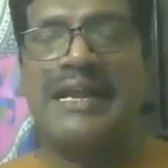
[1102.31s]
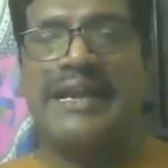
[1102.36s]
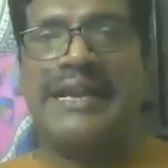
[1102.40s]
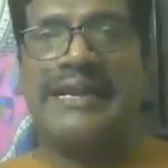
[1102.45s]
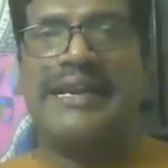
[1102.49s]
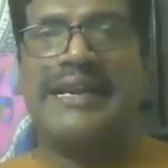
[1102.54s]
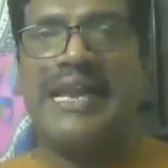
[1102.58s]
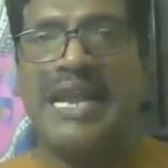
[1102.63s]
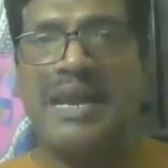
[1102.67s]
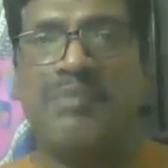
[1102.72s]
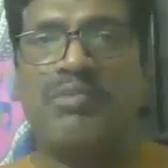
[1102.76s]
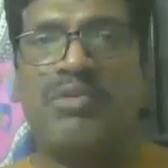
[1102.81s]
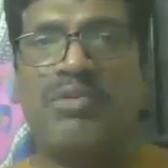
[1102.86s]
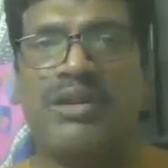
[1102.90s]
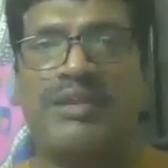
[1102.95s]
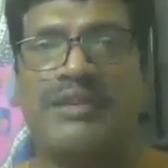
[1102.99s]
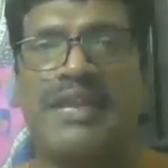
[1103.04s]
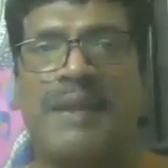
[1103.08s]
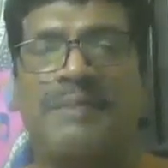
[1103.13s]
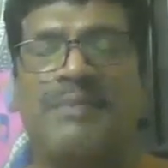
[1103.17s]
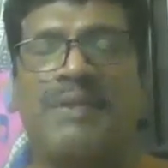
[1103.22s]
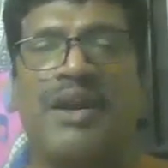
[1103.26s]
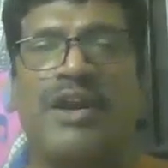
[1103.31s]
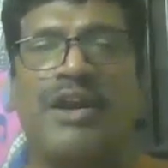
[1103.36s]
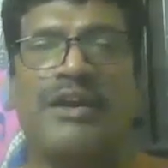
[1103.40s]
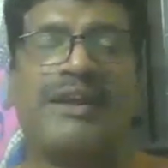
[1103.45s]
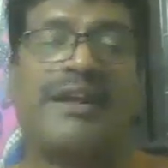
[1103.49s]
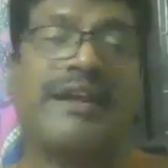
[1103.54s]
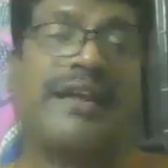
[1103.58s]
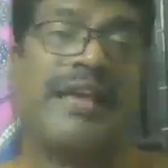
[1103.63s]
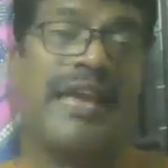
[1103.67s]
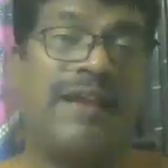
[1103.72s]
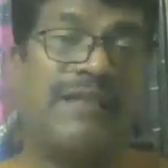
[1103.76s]
enabled them or
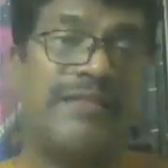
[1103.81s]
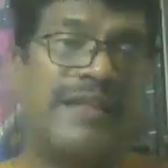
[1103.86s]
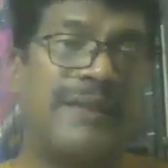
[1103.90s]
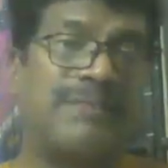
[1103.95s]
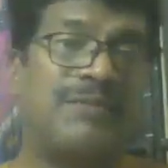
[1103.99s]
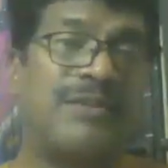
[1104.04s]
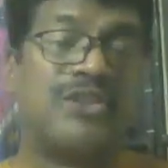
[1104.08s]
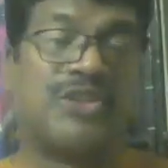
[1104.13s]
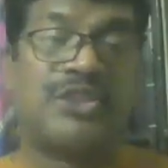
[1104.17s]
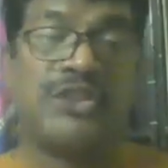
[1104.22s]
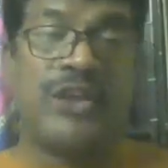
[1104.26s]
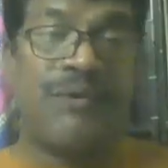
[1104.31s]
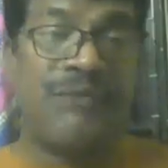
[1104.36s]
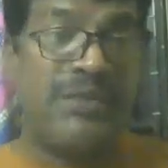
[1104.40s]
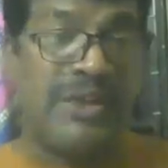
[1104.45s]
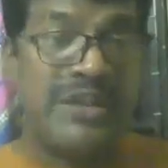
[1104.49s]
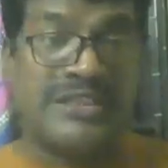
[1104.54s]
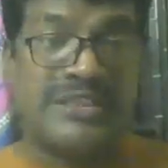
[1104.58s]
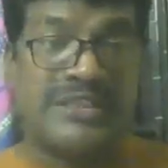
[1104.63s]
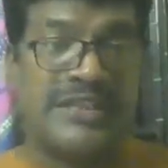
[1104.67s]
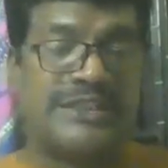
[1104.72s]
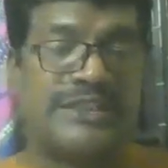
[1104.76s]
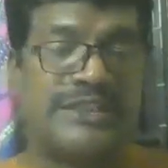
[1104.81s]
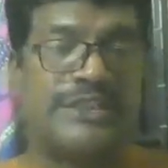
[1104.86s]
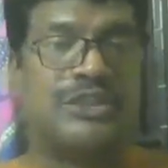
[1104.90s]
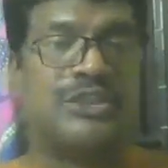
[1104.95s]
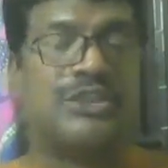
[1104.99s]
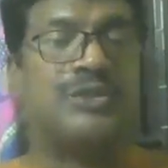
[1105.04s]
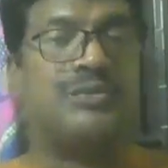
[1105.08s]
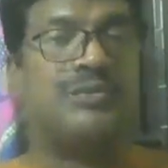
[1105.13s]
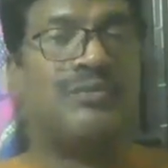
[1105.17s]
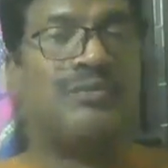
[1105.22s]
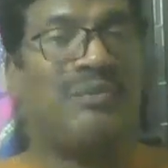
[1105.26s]
gave them the sufficiency
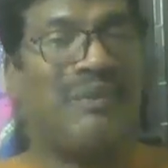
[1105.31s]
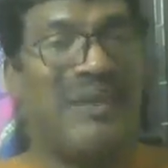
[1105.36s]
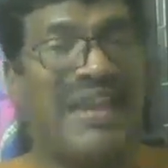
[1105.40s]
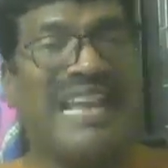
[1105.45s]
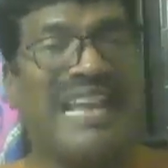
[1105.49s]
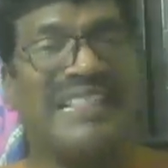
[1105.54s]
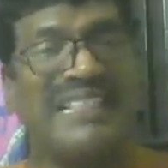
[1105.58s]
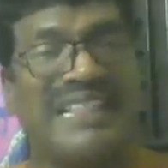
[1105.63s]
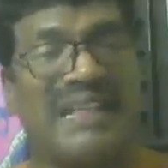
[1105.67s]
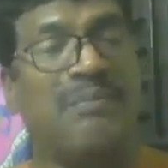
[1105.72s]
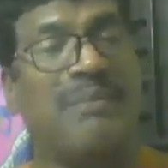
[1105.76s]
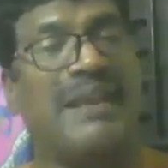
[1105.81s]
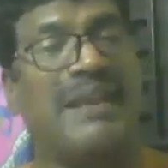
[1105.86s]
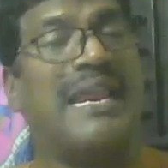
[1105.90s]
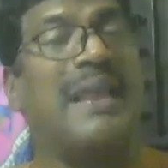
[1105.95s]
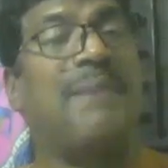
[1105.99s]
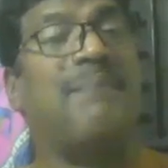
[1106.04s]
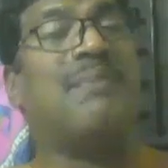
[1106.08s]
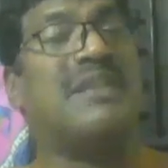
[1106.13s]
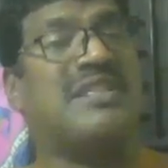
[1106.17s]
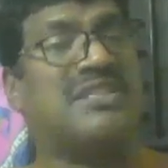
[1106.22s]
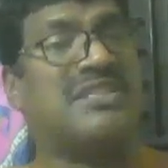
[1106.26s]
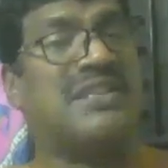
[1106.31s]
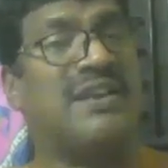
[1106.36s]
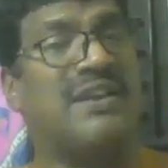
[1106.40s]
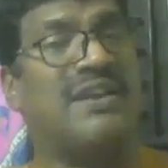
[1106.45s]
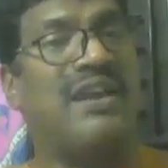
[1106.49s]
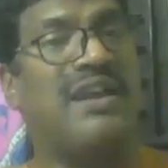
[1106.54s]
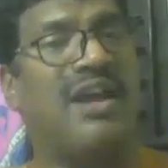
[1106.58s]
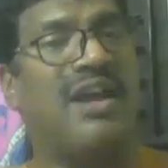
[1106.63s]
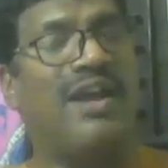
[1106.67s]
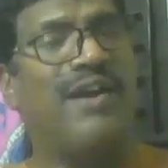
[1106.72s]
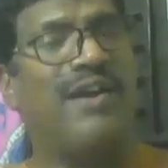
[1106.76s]
to make them an
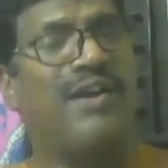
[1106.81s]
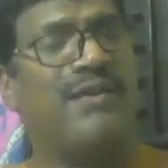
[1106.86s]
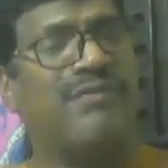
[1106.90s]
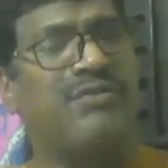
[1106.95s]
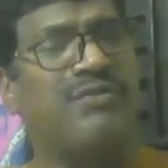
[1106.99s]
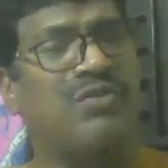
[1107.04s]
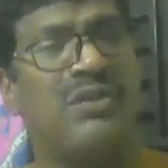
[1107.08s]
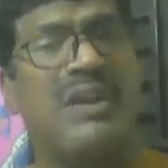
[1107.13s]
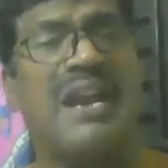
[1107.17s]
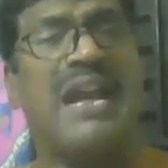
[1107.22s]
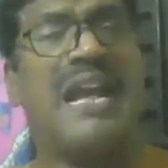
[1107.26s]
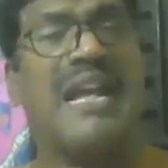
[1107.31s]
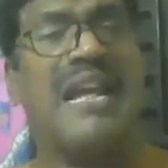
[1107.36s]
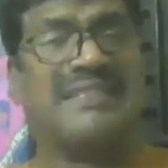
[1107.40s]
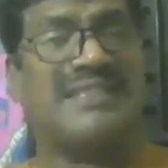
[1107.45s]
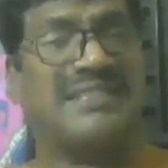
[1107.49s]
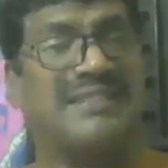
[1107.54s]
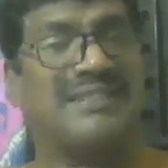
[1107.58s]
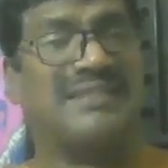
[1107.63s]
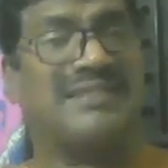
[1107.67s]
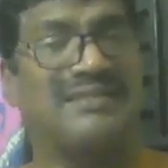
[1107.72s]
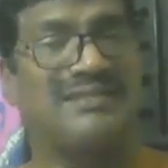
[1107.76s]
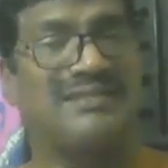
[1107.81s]
epistle of Christ.